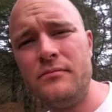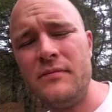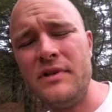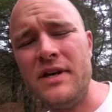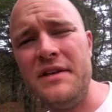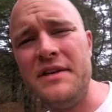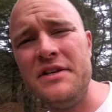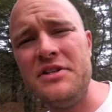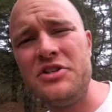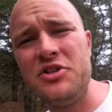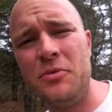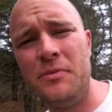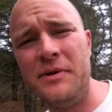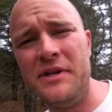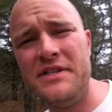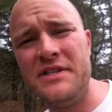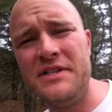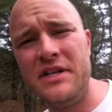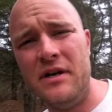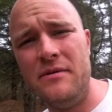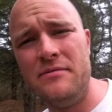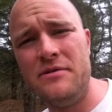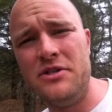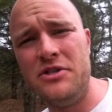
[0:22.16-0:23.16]
think so many
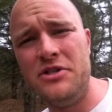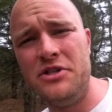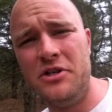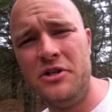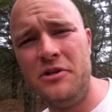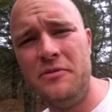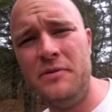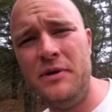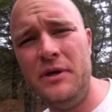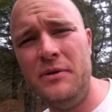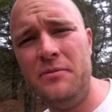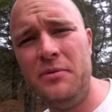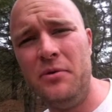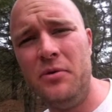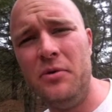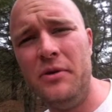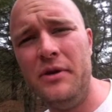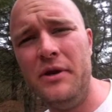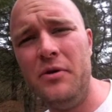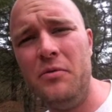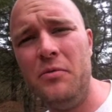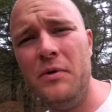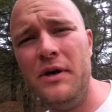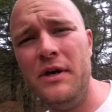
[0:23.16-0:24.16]
times as young people
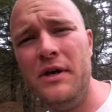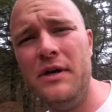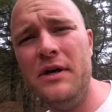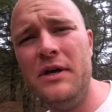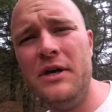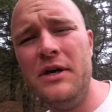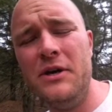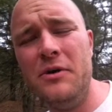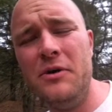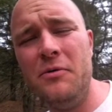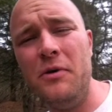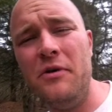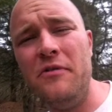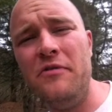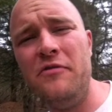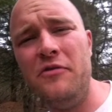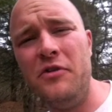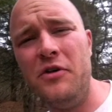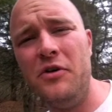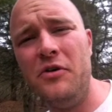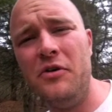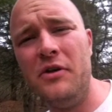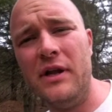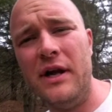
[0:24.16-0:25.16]
that we
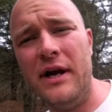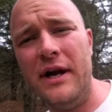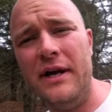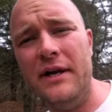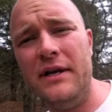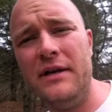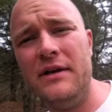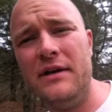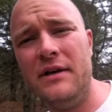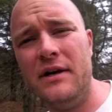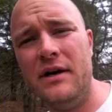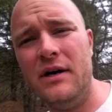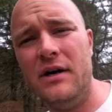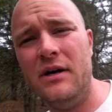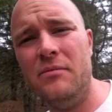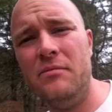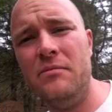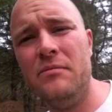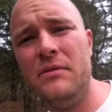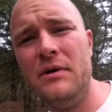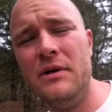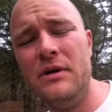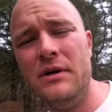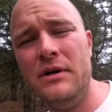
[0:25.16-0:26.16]
feel like,
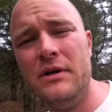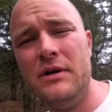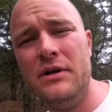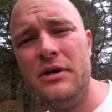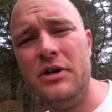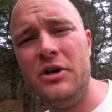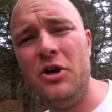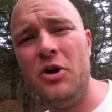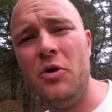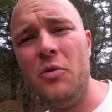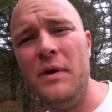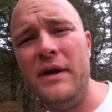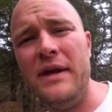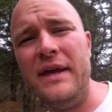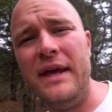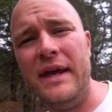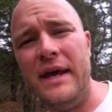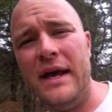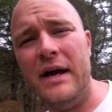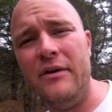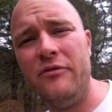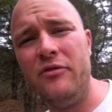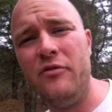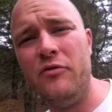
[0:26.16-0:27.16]
you know, we
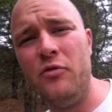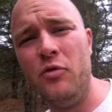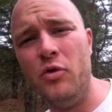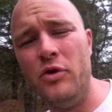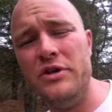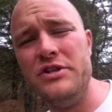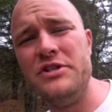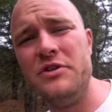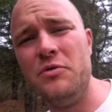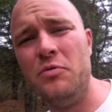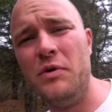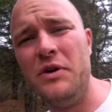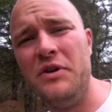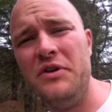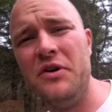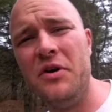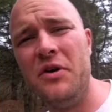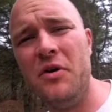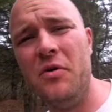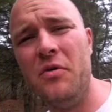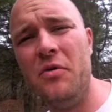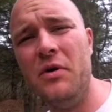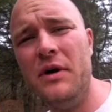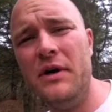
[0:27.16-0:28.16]
can't have a voice and we
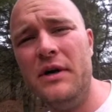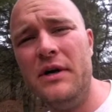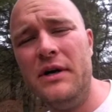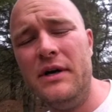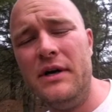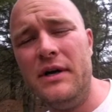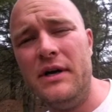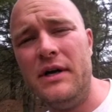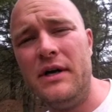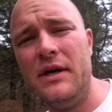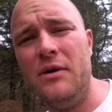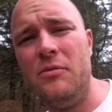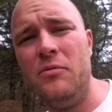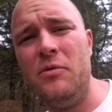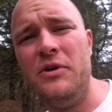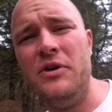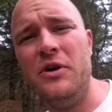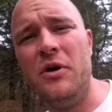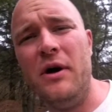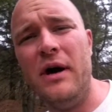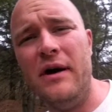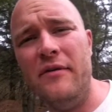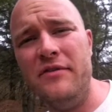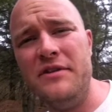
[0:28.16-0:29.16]
don't
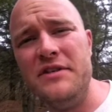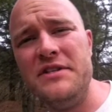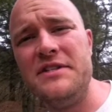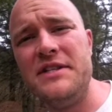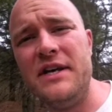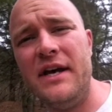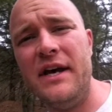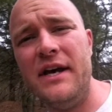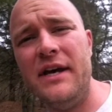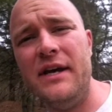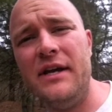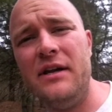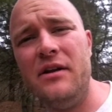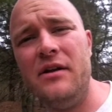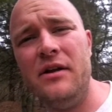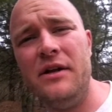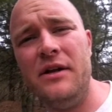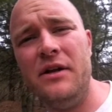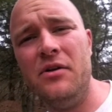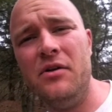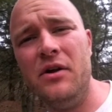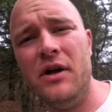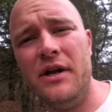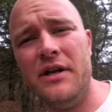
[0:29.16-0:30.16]
have the say in
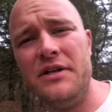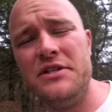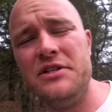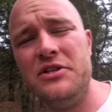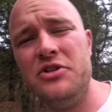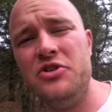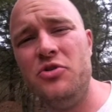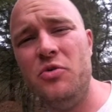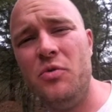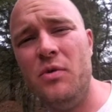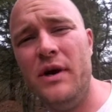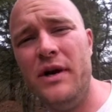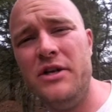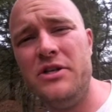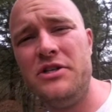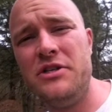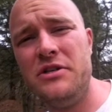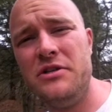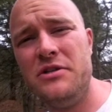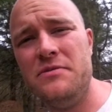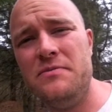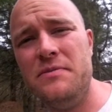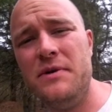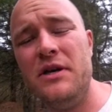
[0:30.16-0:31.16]
a lot of
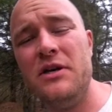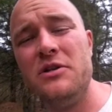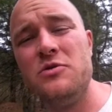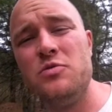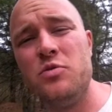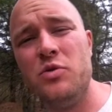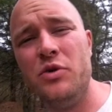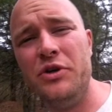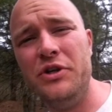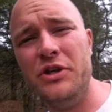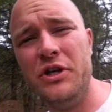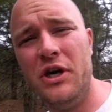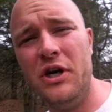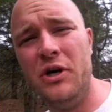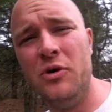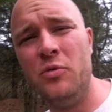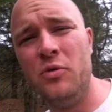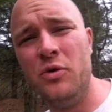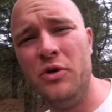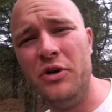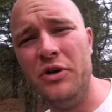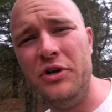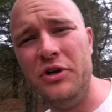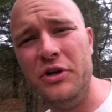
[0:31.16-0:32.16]
situations because we're young,
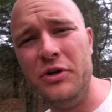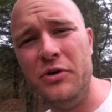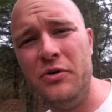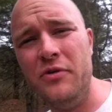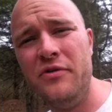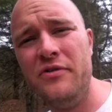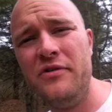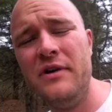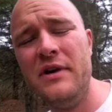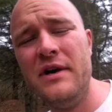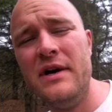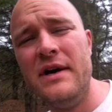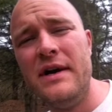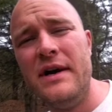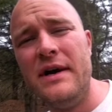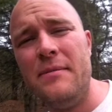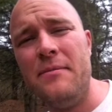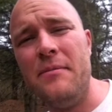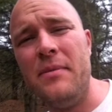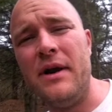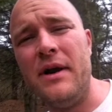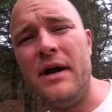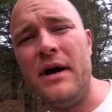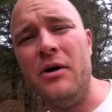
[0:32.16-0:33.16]
we're youth.
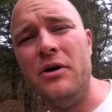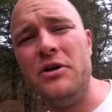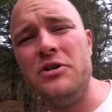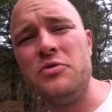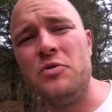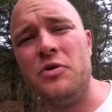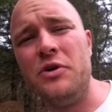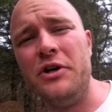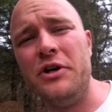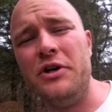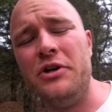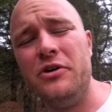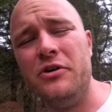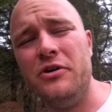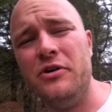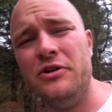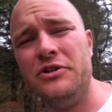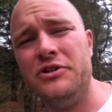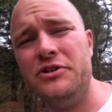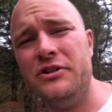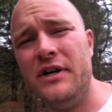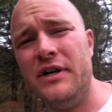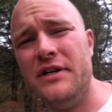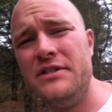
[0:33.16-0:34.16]
But I just want to
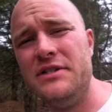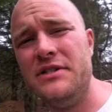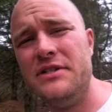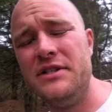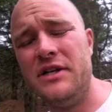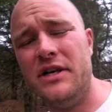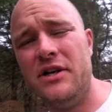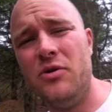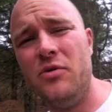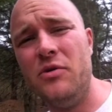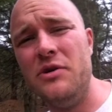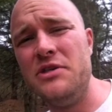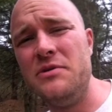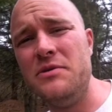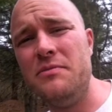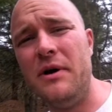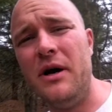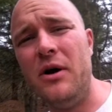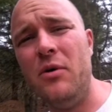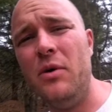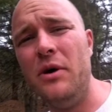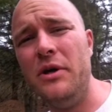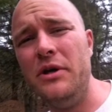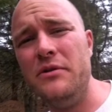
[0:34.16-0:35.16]
encourage you guys, it's not always
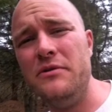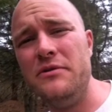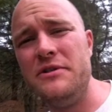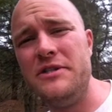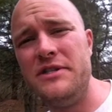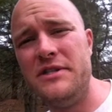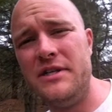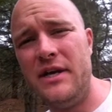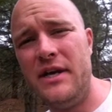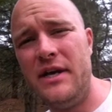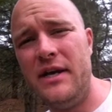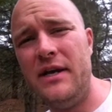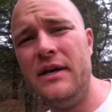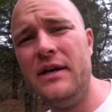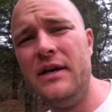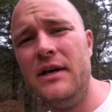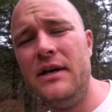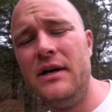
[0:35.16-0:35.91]
about what you say.